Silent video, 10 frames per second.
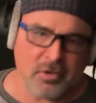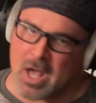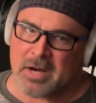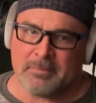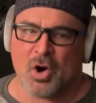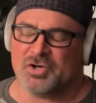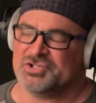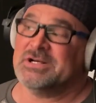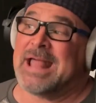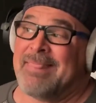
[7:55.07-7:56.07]
not a
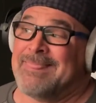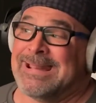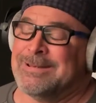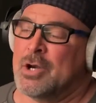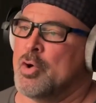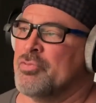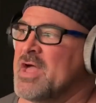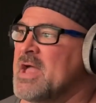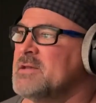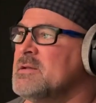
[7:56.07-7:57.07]
Martian, and they know
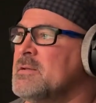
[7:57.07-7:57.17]
that.